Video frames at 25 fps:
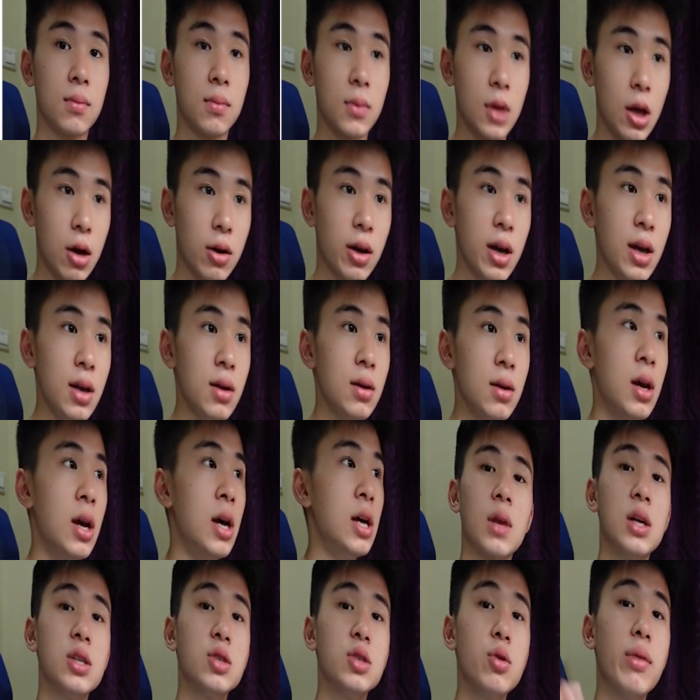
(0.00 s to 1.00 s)
Okay,
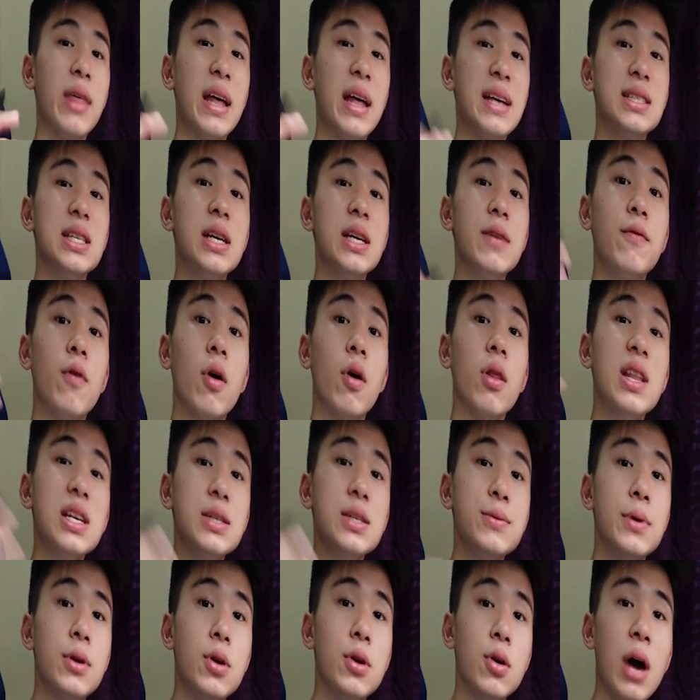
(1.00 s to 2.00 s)
so that's it for this
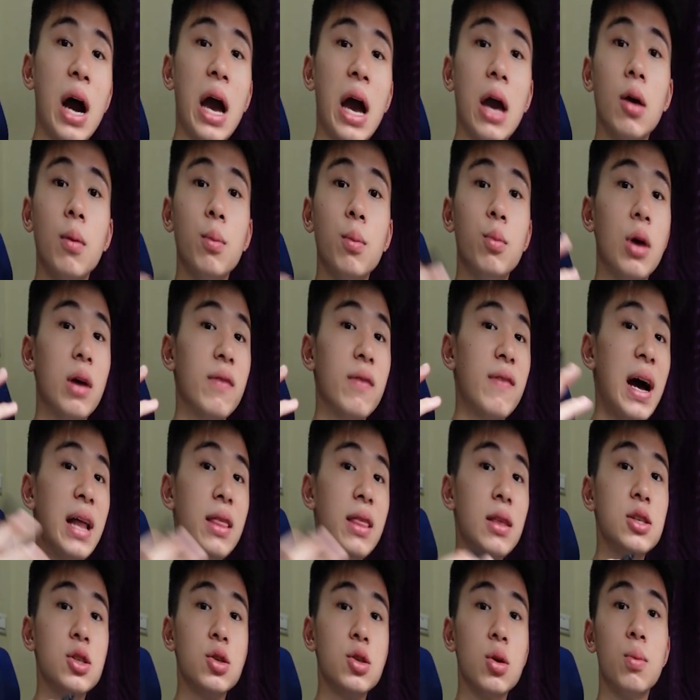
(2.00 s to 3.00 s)
video. I hope you have
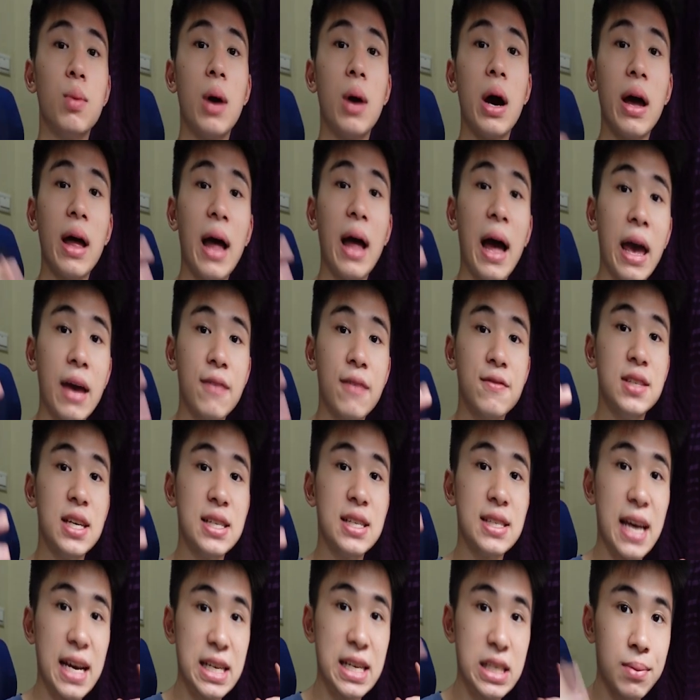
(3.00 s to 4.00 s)
understood what I have
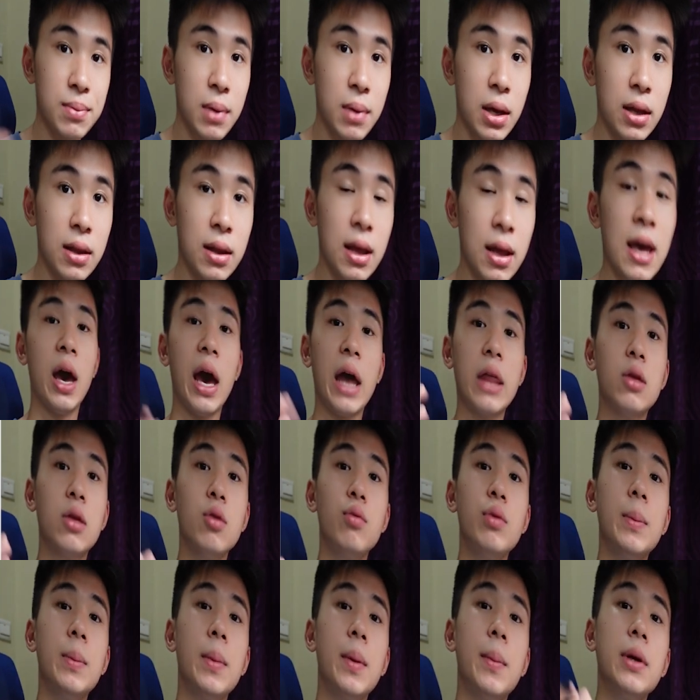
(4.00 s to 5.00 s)
just explained, and do
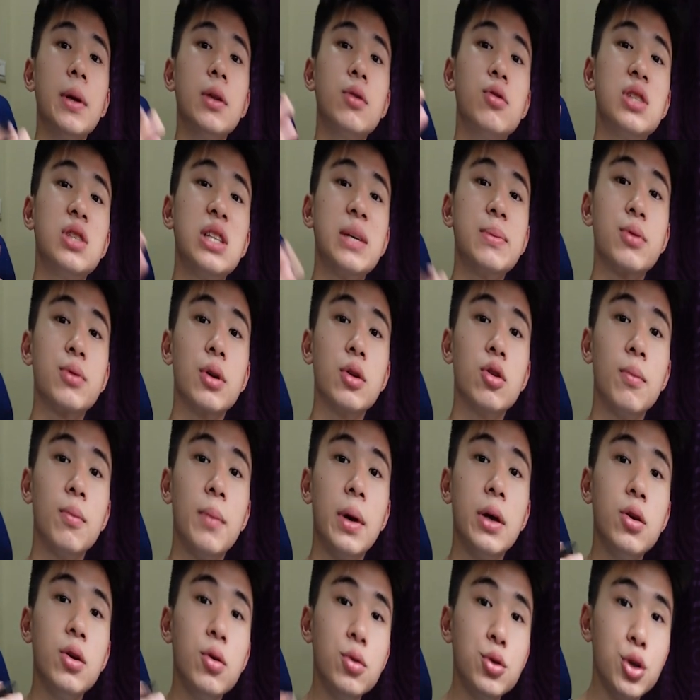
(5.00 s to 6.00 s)
remember to subscribe to
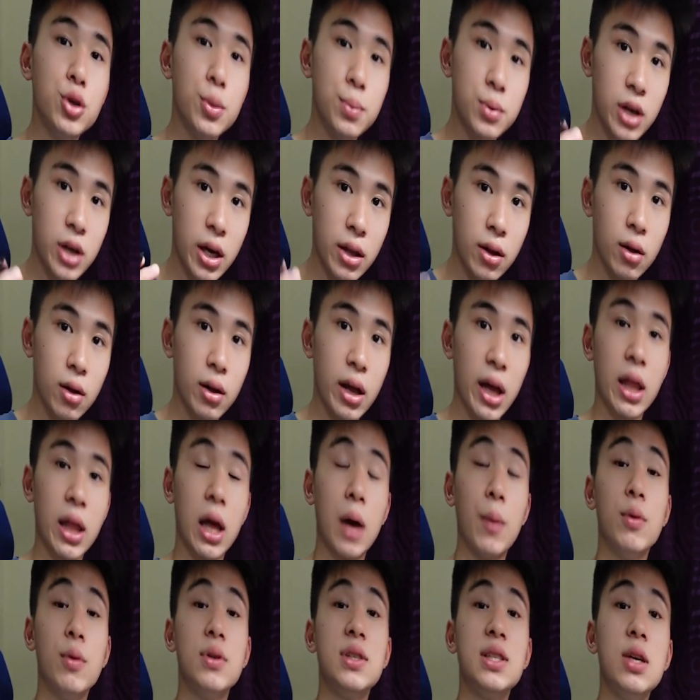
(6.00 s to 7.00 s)
my YouTube channel, and I
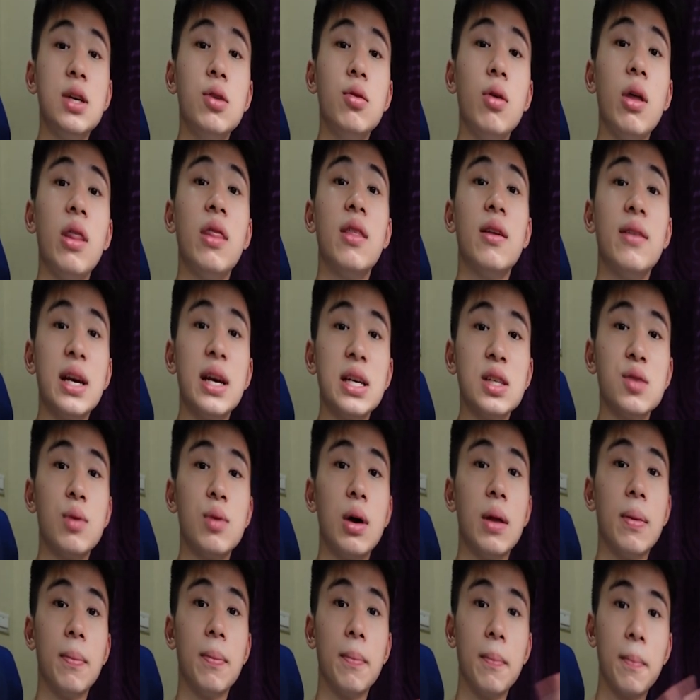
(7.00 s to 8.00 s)
will see you in the next
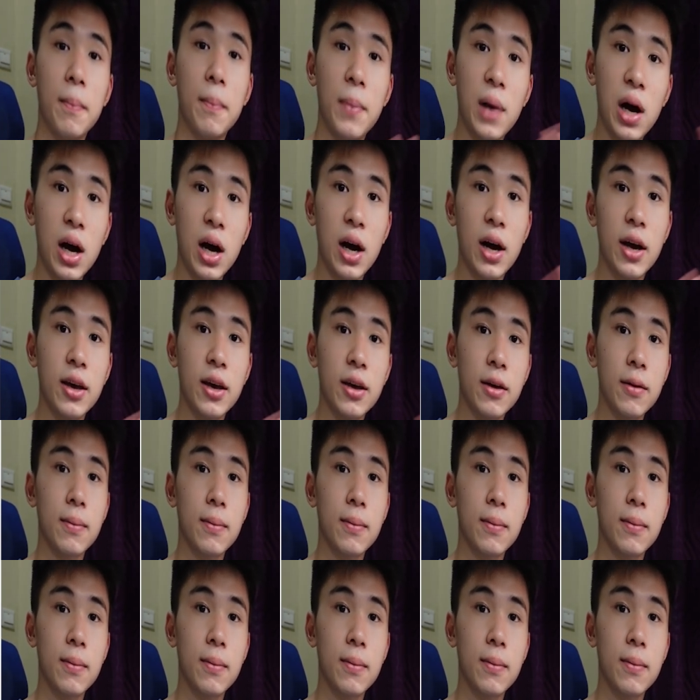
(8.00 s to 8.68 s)
one. Bye.